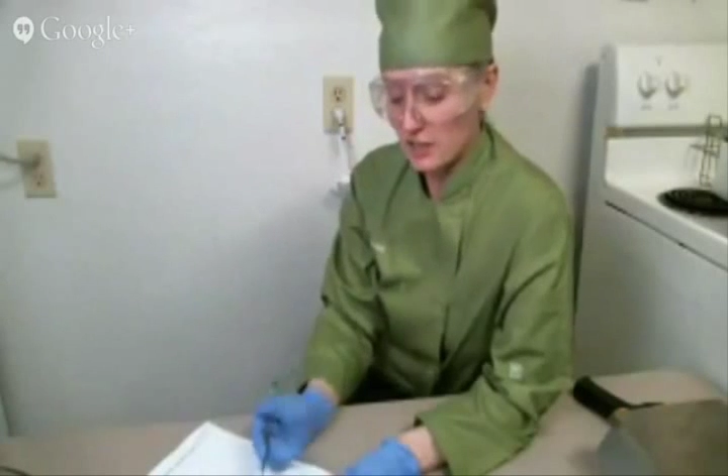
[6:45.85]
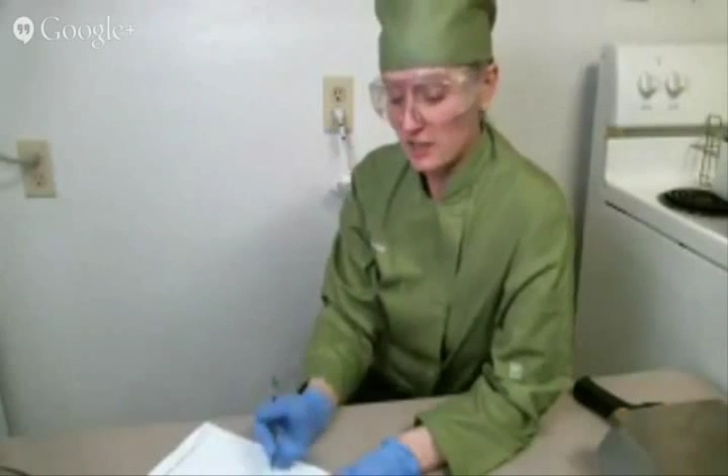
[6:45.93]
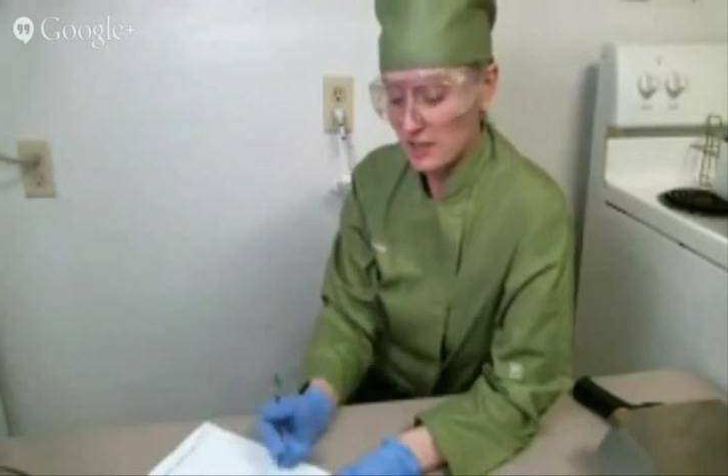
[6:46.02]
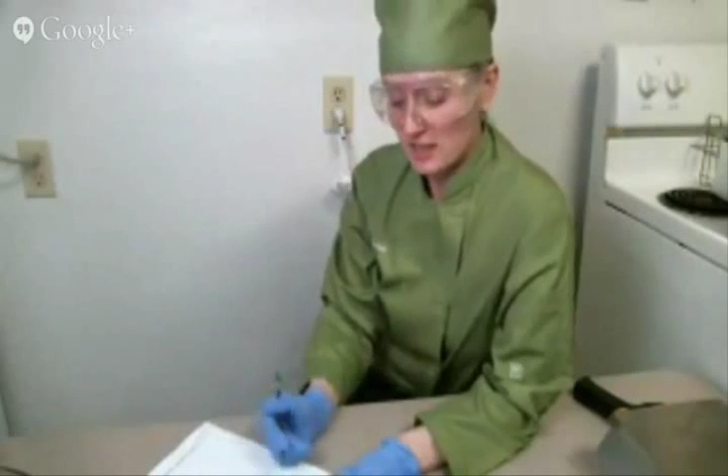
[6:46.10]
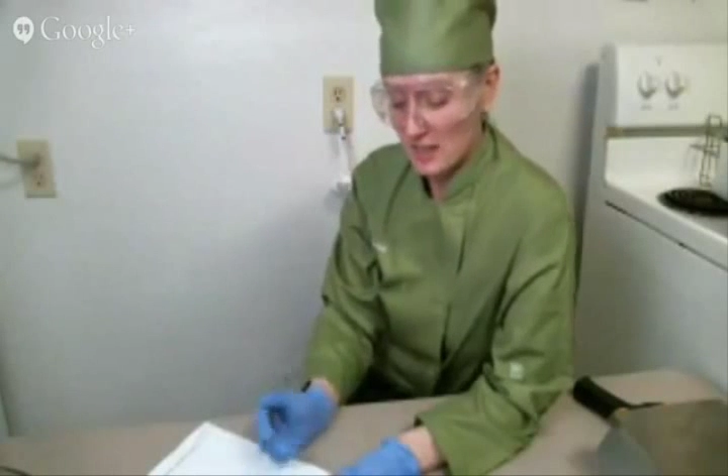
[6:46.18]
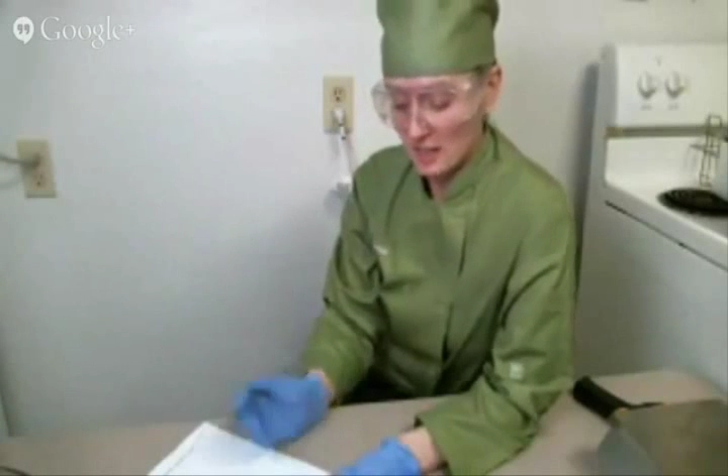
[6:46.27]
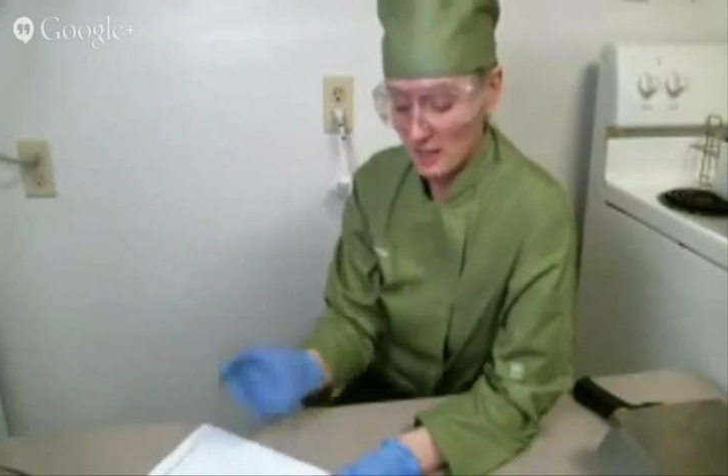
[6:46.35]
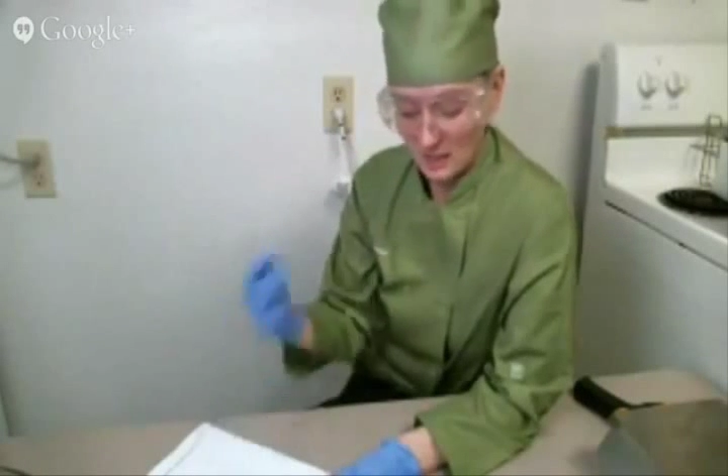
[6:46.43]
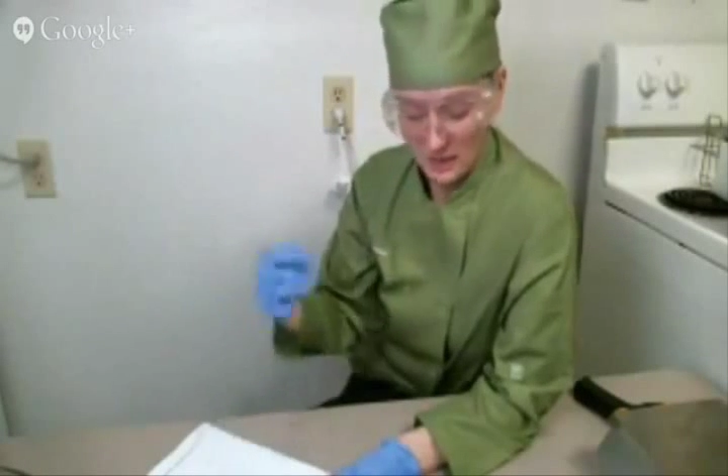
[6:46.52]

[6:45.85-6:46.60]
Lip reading: and you need